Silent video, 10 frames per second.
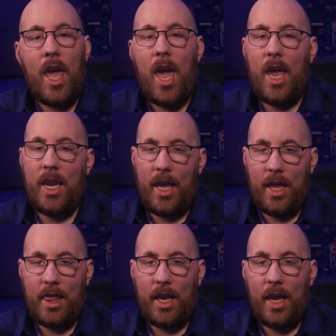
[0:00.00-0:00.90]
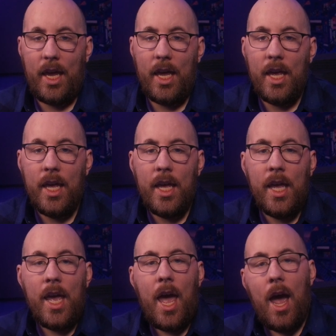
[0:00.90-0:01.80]
and easily.
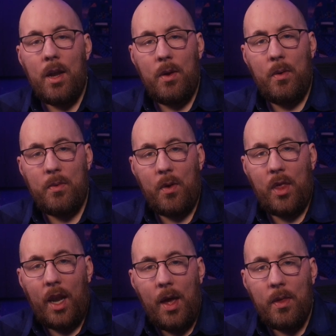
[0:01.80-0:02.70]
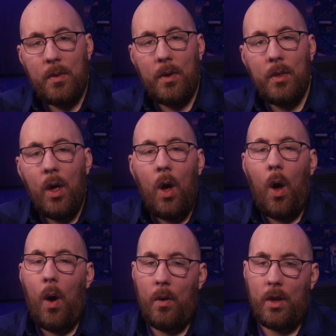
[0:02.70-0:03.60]
After your first live stream,
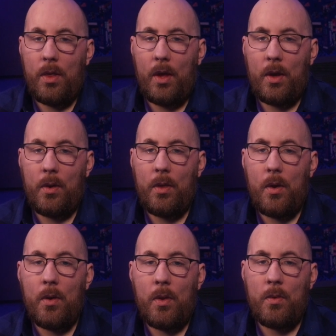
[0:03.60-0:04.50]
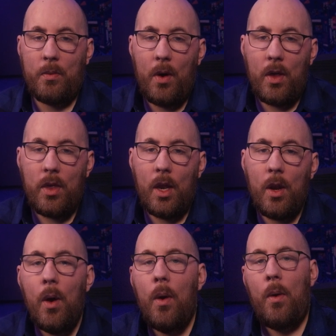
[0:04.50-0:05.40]
always thank your viewers for watching
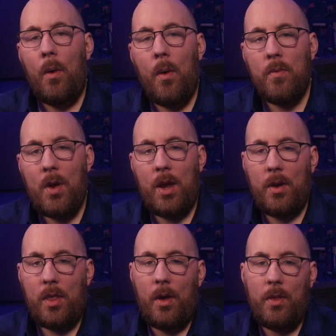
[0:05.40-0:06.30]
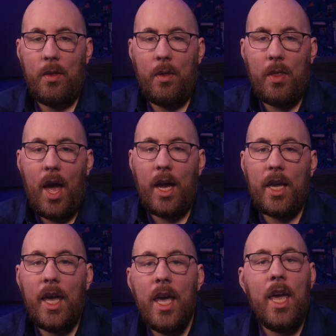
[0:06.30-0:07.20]
or pat yourself on the back,
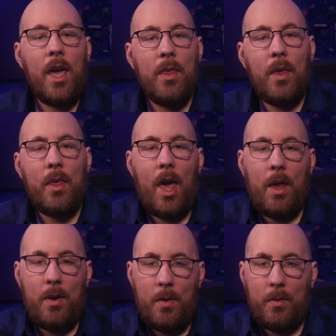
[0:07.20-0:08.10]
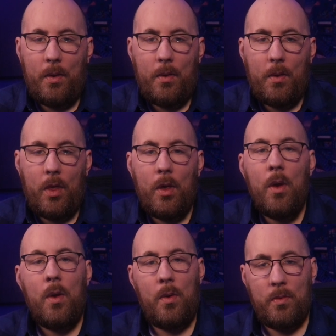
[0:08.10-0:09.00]
even if you had no viewers
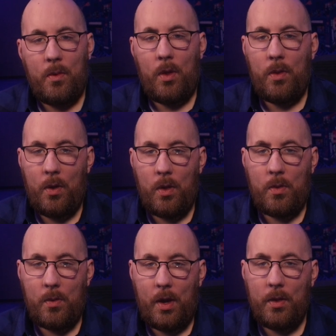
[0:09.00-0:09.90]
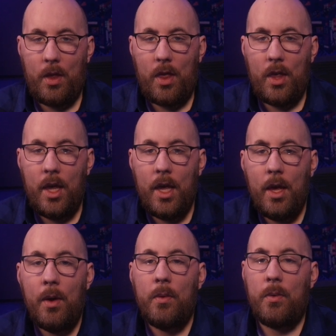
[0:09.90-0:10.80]
your first few streams.
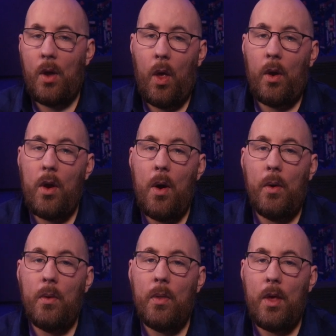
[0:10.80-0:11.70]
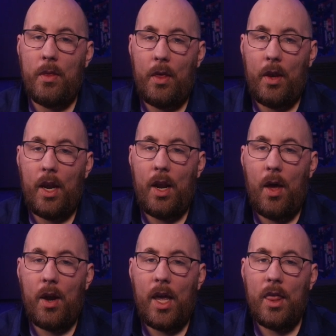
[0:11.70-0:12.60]
We all know that building an
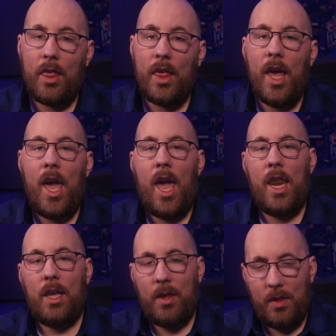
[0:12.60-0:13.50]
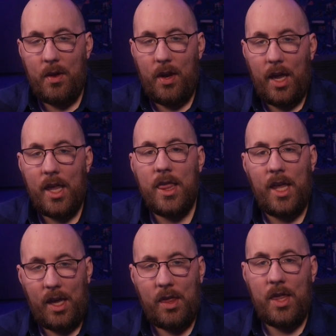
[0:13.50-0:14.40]
audience and a community
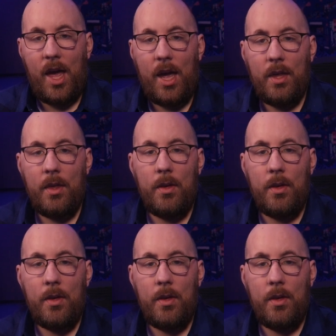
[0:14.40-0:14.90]
takes time.